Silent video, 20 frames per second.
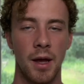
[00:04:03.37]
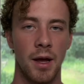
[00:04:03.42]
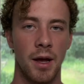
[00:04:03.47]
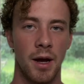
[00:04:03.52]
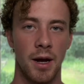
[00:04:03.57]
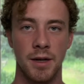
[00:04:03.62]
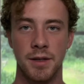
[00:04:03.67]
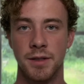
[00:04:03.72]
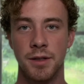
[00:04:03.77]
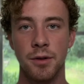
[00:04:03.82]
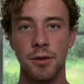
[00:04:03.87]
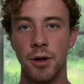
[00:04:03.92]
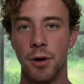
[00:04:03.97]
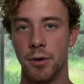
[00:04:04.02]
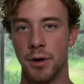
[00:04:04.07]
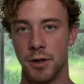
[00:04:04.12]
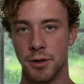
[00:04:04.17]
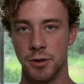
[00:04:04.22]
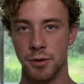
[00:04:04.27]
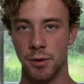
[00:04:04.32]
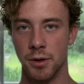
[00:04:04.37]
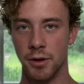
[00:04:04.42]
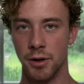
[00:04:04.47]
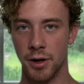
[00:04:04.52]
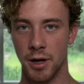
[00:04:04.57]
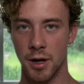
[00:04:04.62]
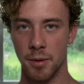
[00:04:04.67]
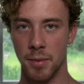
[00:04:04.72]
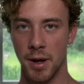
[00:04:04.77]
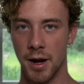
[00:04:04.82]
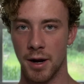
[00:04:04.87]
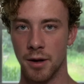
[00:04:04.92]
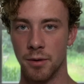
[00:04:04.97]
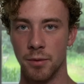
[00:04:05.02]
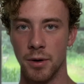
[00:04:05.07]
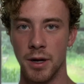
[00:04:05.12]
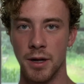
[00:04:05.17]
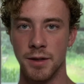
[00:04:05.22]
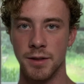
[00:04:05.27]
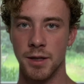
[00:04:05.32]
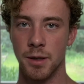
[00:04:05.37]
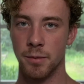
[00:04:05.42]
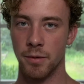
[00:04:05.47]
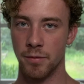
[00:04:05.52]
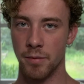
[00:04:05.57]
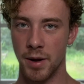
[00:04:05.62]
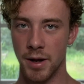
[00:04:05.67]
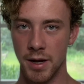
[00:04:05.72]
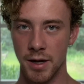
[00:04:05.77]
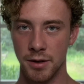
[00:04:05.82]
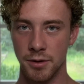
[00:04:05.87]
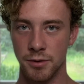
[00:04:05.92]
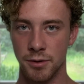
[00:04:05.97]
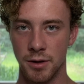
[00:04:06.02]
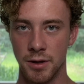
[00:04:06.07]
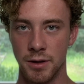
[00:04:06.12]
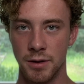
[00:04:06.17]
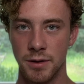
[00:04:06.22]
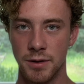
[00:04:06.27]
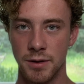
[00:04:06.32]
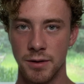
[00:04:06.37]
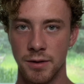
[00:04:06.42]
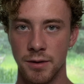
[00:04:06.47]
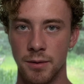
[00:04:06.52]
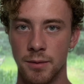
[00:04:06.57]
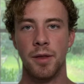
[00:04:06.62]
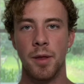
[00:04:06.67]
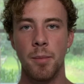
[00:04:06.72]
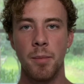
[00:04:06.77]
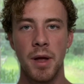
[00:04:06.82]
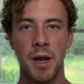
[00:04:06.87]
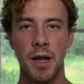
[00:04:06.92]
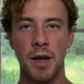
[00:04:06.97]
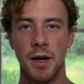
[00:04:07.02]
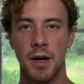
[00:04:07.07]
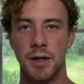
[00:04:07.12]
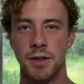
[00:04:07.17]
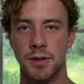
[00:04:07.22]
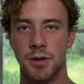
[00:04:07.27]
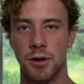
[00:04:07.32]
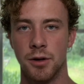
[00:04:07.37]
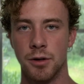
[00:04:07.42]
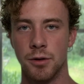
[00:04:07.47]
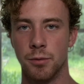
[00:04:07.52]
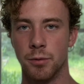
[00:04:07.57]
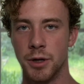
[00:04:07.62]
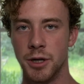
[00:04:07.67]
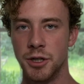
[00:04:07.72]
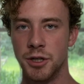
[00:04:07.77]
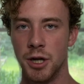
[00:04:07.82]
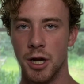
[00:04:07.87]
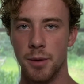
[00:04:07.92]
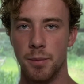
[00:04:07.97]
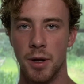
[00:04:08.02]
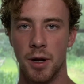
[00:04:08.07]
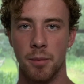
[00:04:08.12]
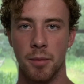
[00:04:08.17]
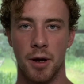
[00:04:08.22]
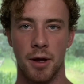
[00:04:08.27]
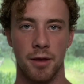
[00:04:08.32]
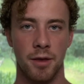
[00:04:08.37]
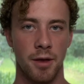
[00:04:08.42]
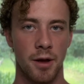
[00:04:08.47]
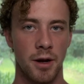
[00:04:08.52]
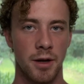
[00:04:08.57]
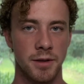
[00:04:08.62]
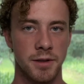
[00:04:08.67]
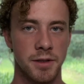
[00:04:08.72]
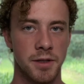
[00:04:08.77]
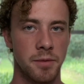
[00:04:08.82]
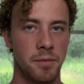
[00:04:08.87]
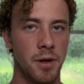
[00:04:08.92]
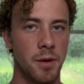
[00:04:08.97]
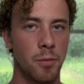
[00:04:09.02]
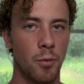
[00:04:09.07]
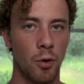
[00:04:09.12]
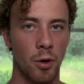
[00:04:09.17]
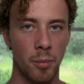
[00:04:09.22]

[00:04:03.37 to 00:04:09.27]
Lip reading: I still don't enjoy looking back and reading some of my entries. The minute I started reshaping my thoughts to be more